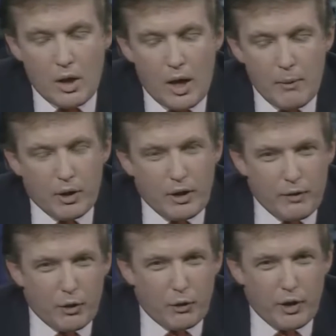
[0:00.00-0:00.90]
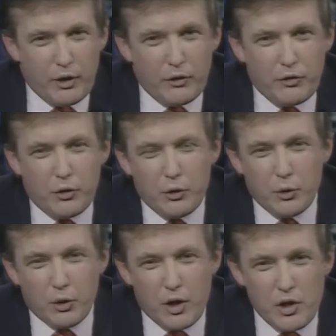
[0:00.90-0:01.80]
I believe it already is true
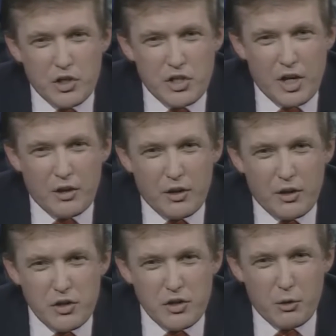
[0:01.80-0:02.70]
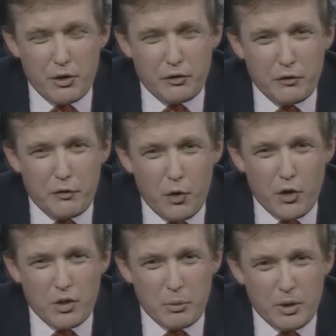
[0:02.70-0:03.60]
to a large extent, and there's no reason
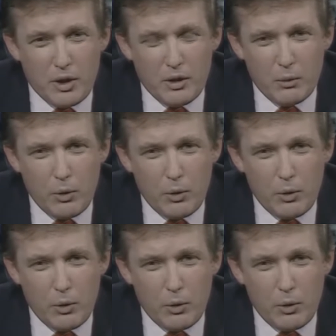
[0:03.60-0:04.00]
for it to be.